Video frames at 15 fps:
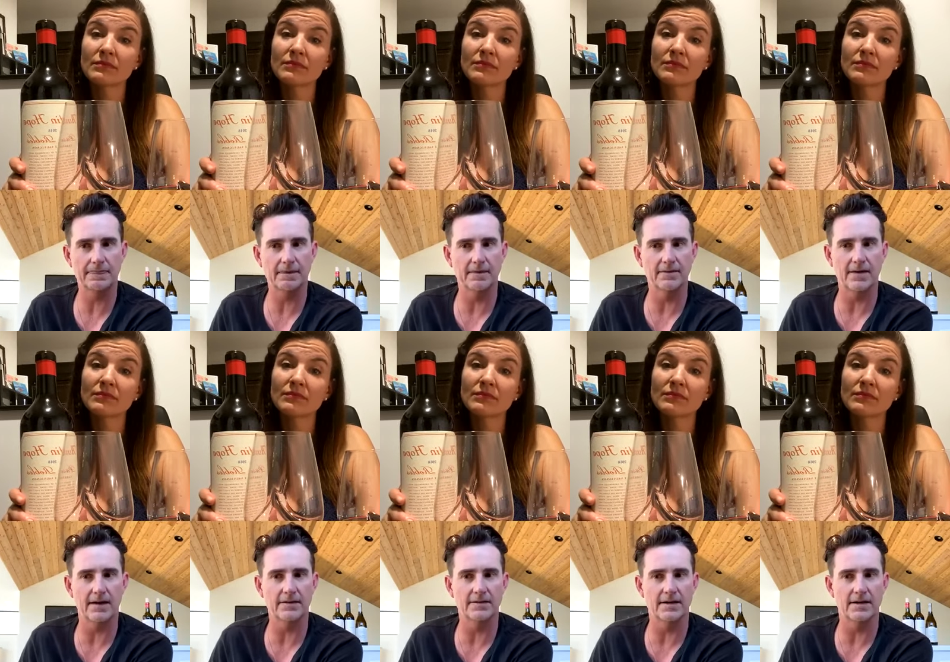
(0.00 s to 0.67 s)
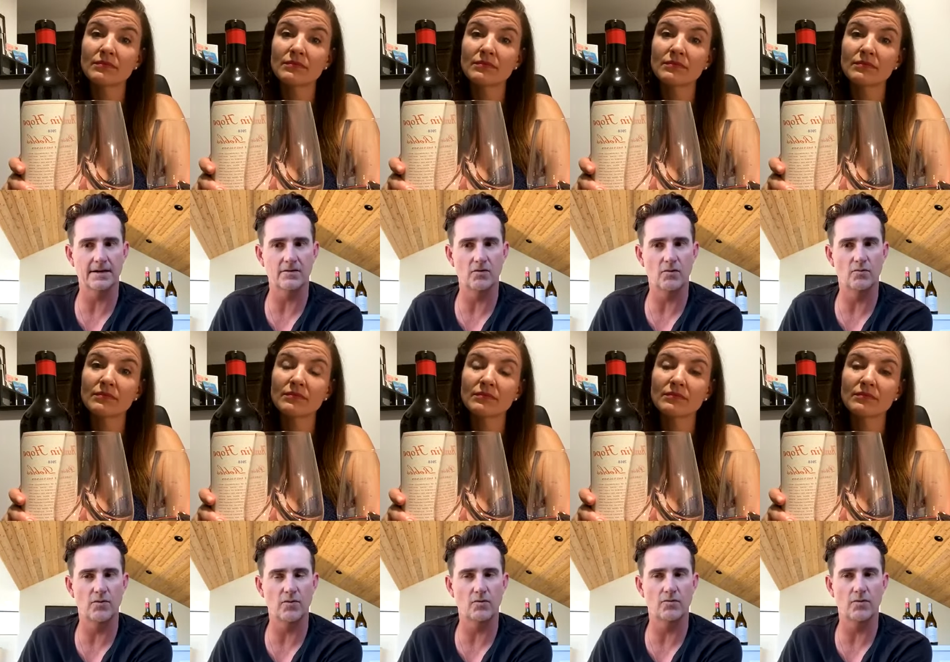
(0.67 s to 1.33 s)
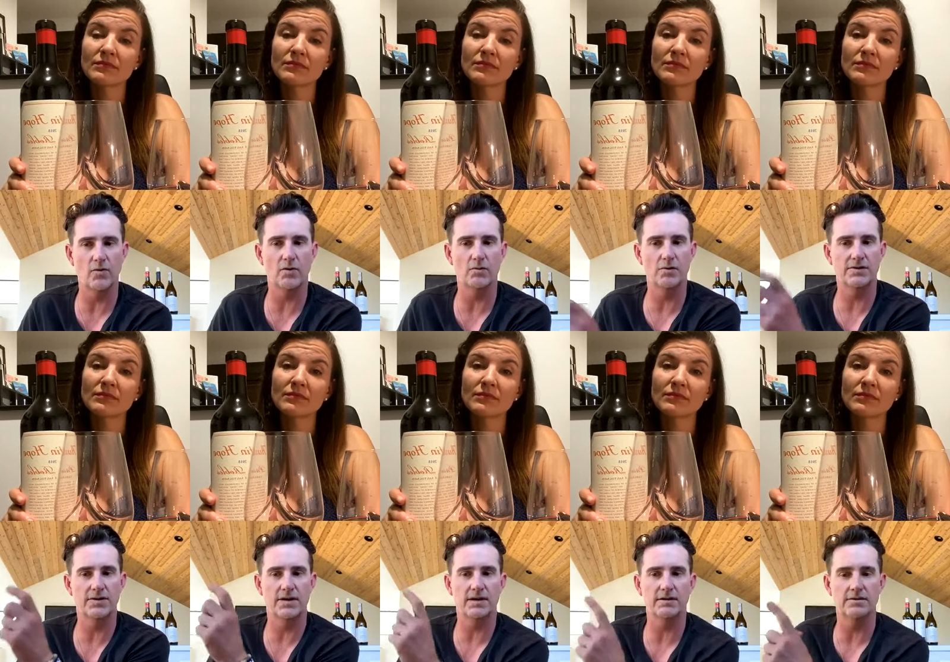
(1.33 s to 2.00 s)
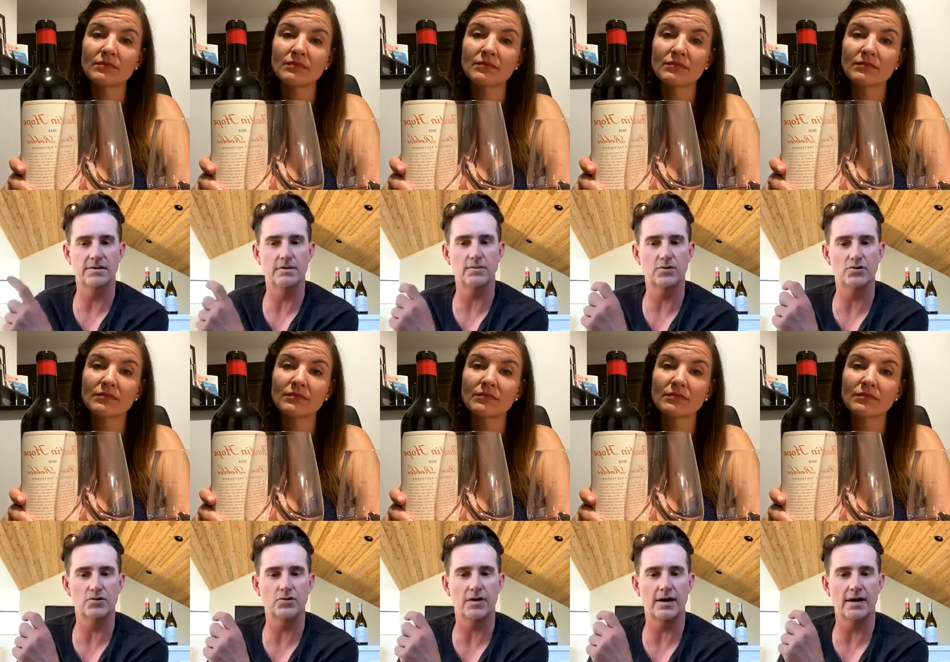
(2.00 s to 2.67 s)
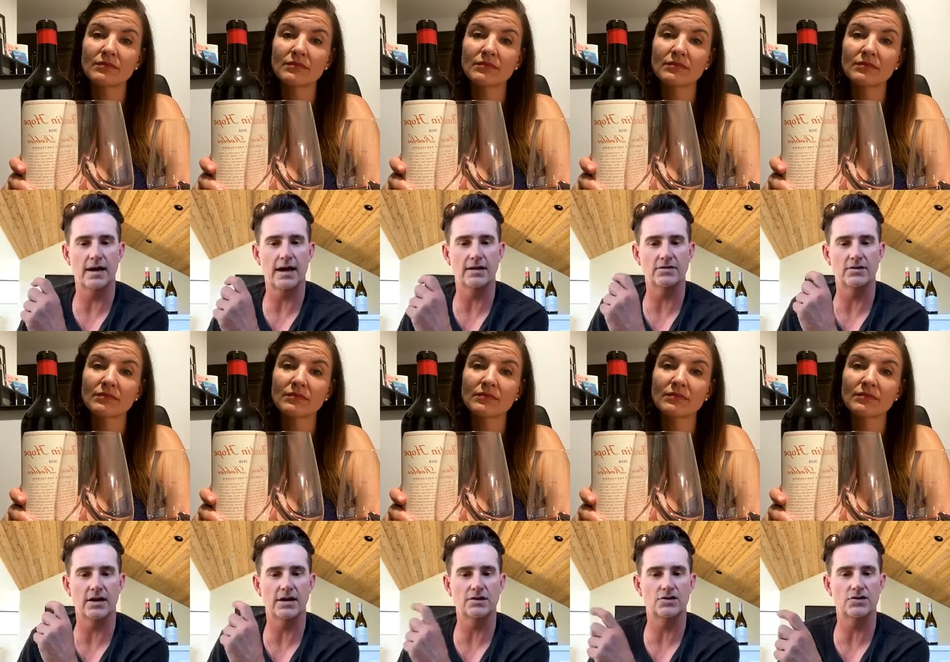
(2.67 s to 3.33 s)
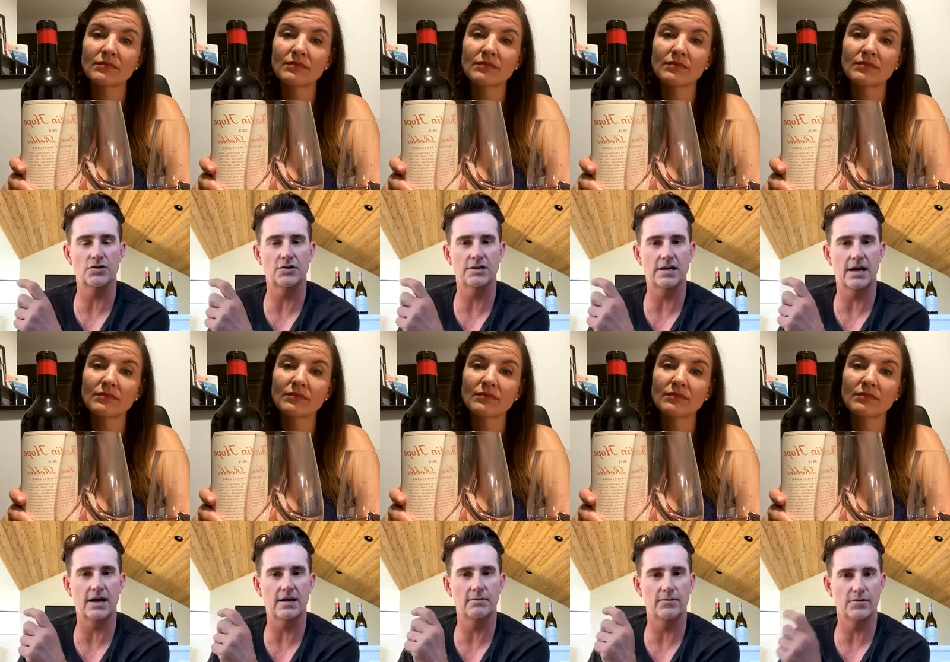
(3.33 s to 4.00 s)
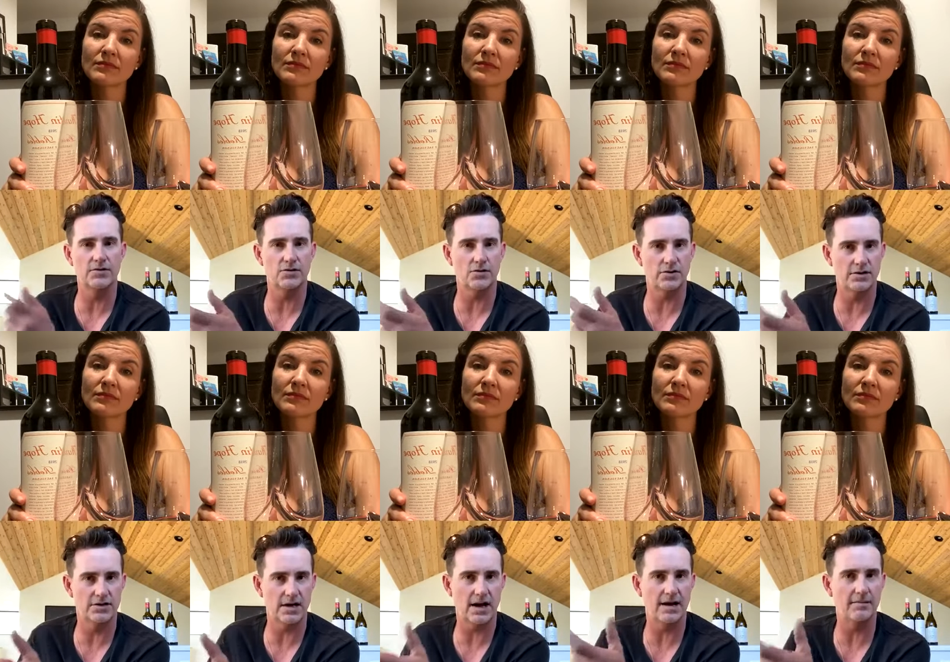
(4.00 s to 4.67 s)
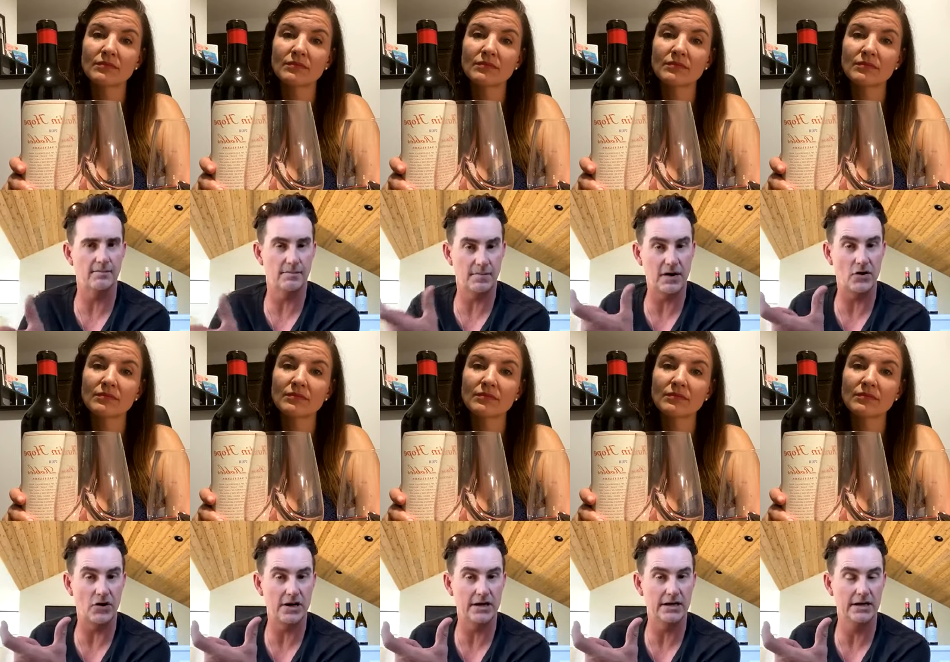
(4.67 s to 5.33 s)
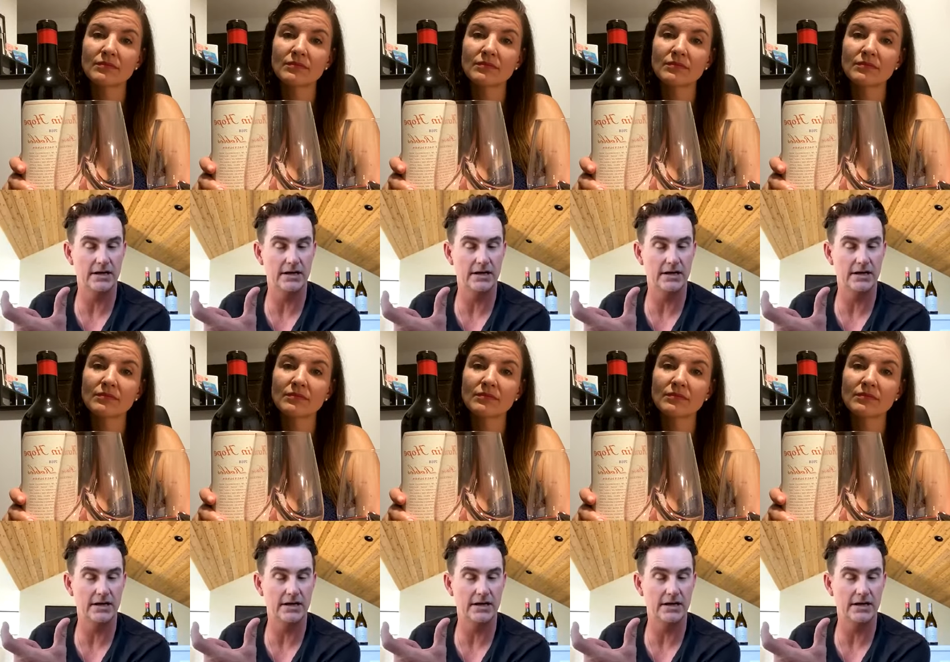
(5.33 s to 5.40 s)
Speaker 1: that uh, with the temperature at, at a certain time for a certain time period